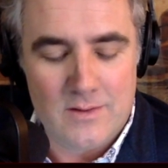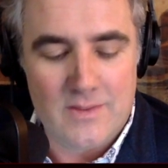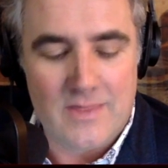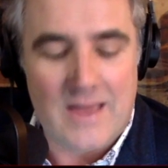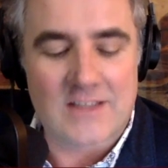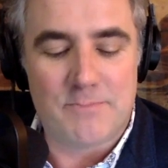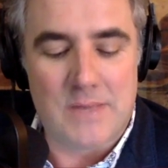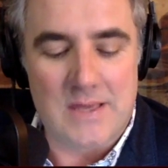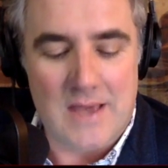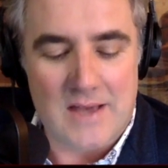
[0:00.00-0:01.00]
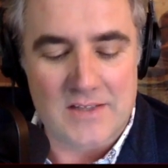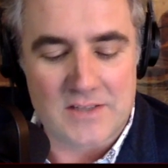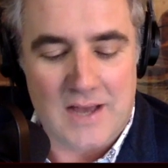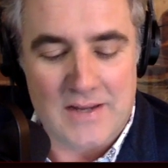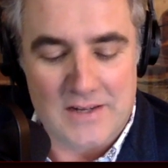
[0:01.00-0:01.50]
That's
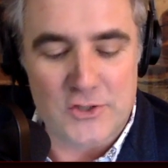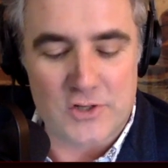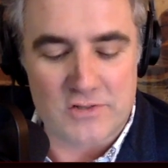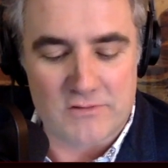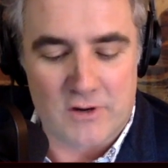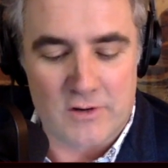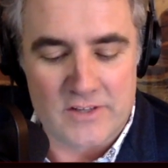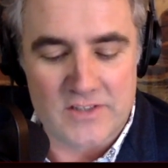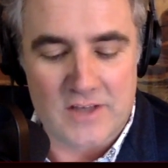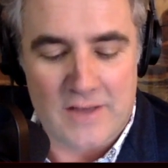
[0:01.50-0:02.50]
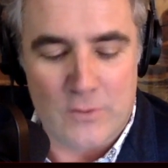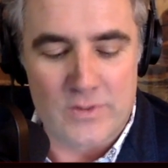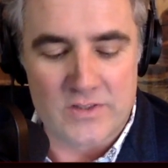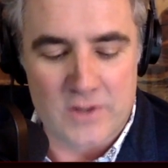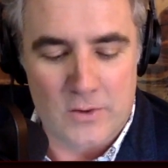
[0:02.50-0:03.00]
BS. I didn't just learn this, I've
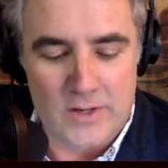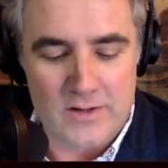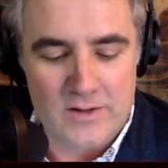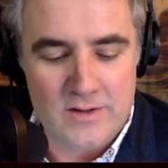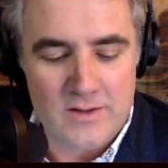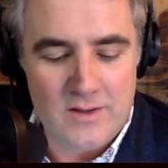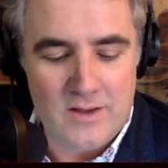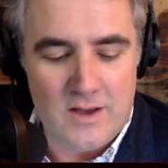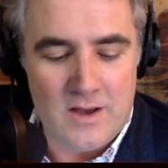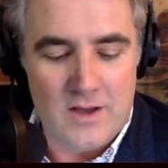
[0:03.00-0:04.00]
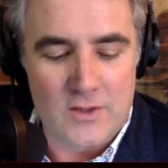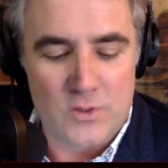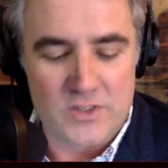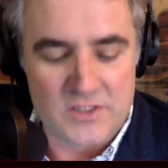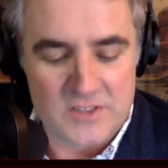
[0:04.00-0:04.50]
always known it. Uh, you
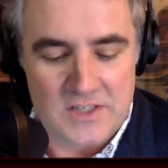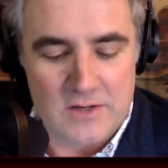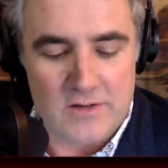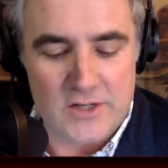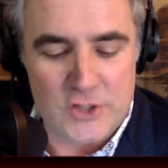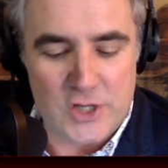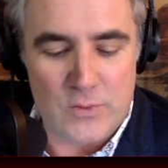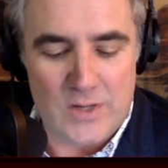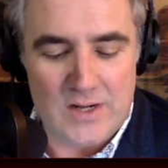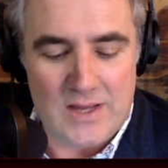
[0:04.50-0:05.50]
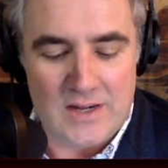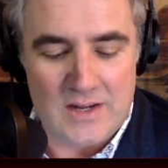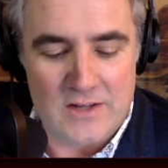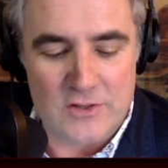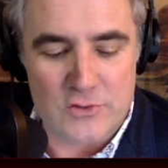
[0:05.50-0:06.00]
are sincere and genuine in an
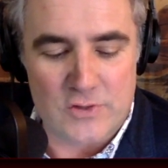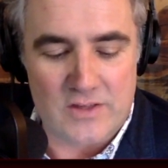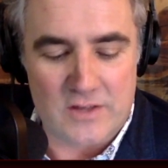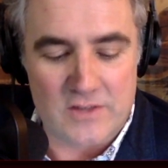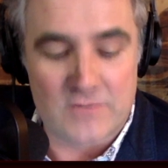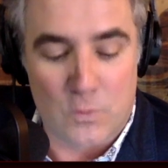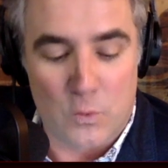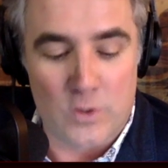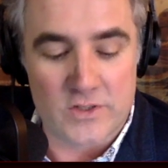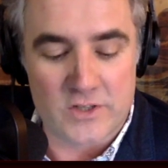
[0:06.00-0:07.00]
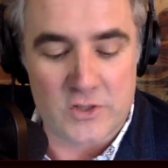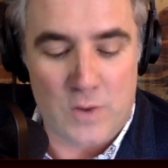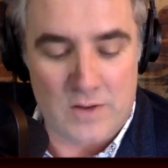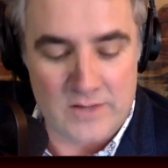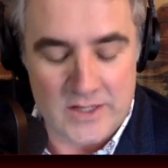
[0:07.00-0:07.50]
industry that doesn't reward such
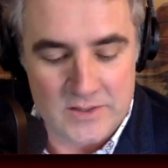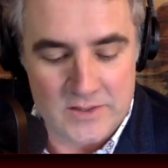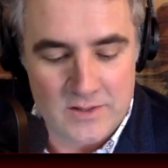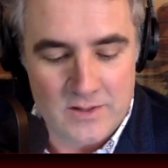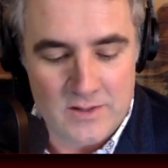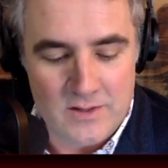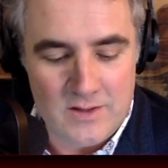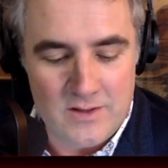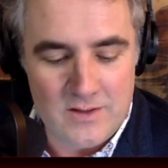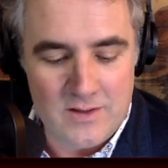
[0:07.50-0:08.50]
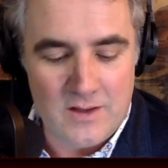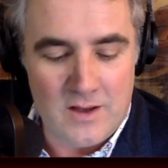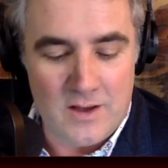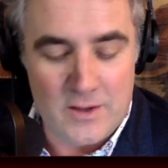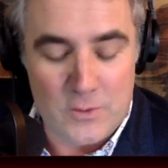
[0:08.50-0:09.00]
qualities.
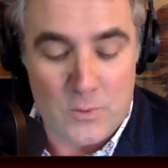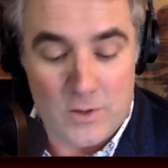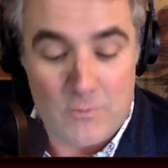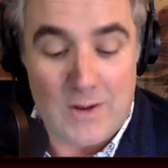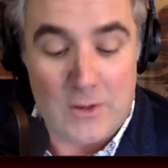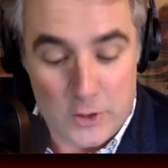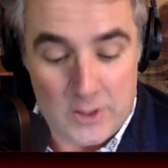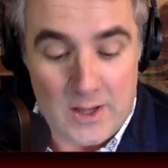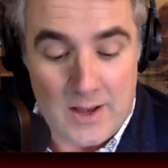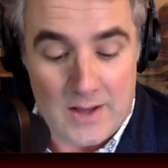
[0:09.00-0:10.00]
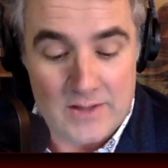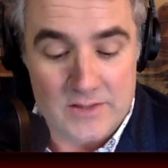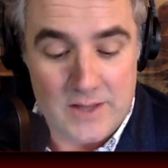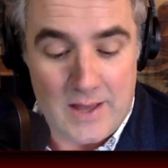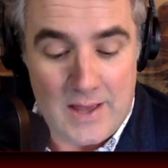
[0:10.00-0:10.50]
Uh, you're one of the rare good
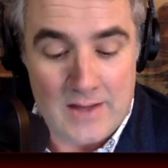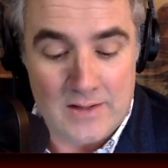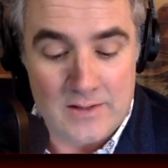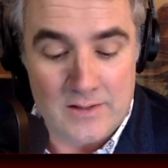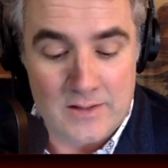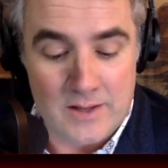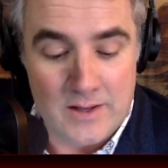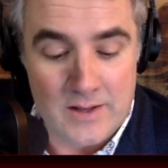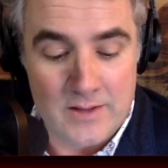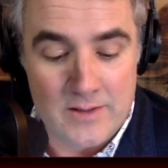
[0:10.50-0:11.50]
guys, and uh,